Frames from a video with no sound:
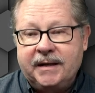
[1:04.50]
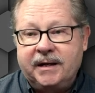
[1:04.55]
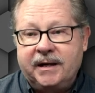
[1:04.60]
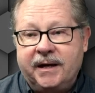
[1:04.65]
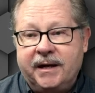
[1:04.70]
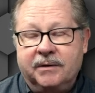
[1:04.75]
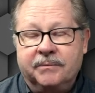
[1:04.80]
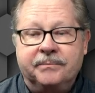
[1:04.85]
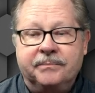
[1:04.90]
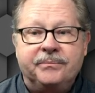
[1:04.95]

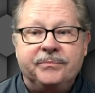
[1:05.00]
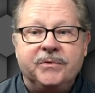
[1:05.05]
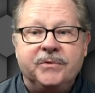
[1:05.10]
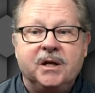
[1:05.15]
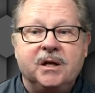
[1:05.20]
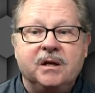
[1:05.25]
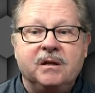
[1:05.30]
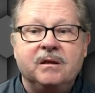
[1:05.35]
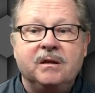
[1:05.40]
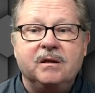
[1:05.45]
Now,
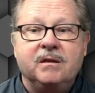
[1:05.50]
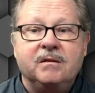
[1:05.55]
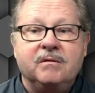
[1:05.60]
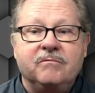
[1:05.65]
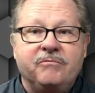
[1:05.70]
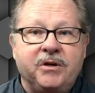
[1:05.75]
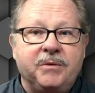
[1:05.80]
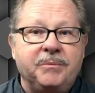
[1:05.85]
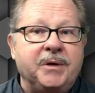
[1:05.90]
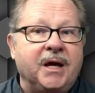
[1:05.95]

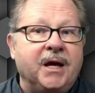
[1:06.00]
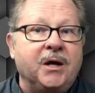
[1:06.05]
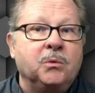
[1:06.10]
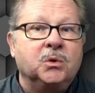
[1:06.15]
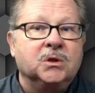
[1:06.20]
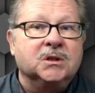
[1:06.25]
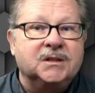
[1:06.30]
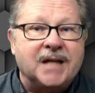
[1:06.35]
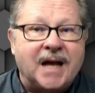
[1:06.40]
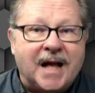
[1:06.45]
VBA
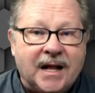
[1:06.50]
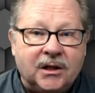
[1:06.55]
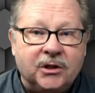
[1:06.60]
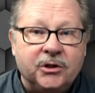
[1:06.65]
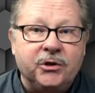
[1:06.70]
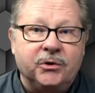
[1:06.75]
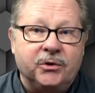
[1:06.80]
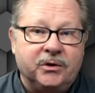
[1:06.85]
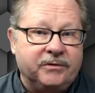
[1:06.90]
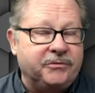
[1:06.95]
will
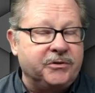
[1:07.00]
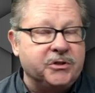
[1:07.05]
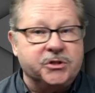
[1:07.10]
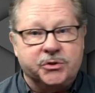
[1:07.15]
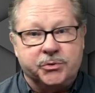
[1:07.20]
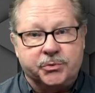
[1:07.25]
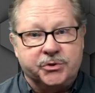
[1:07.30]
tell you if it's